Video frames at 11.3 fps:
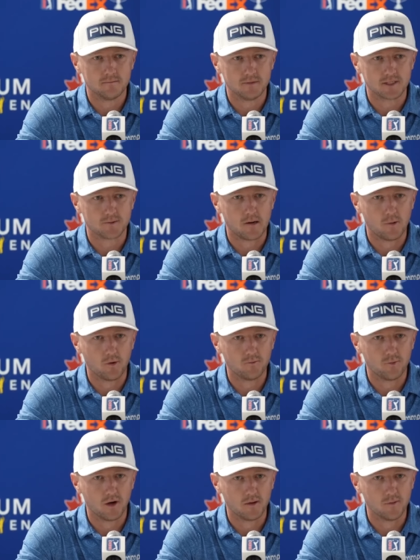it's probably
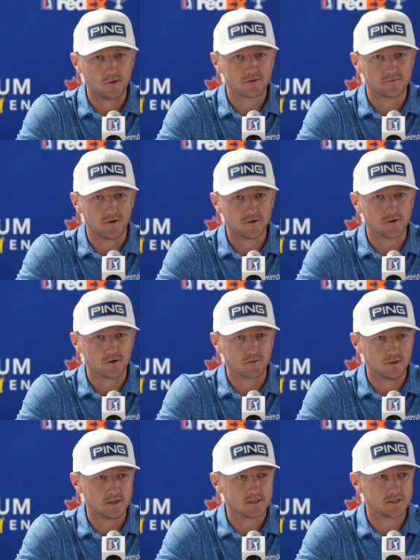one of the most fun
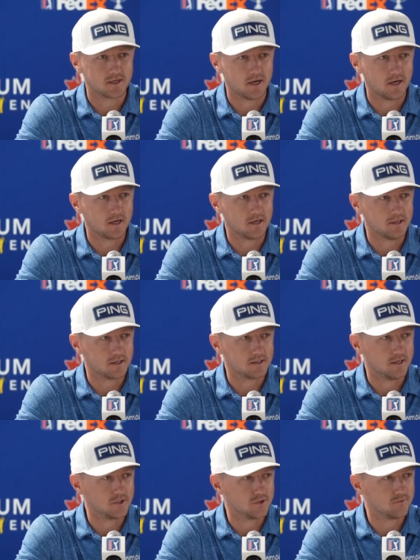tournaments to kind of get into
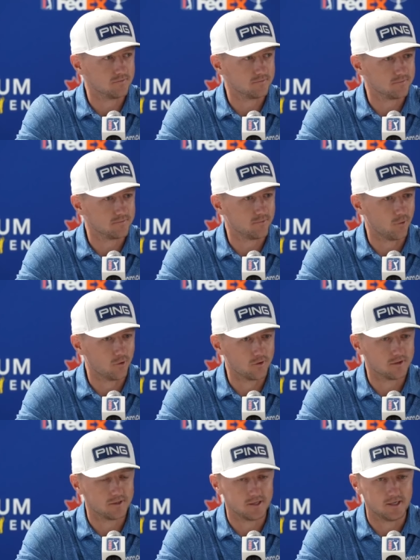contention for,
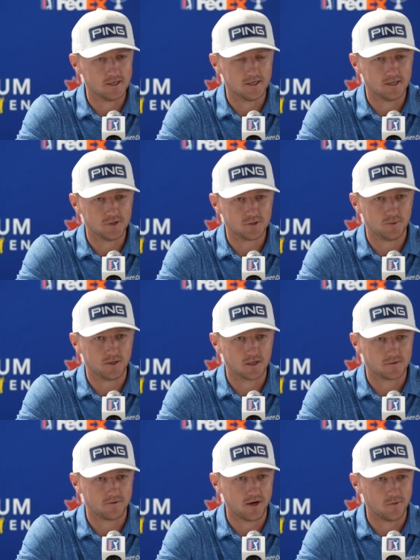just because
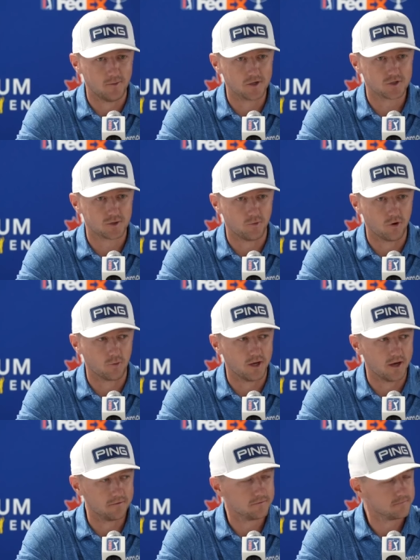of how much support we
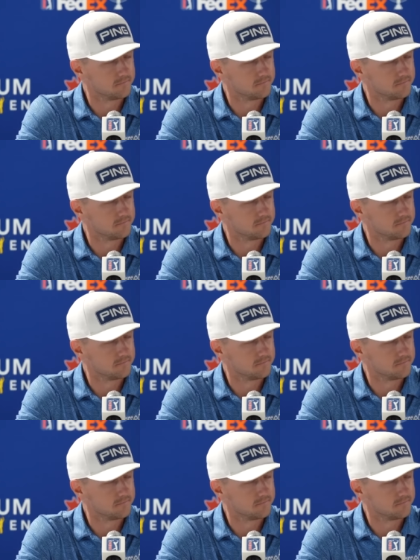have.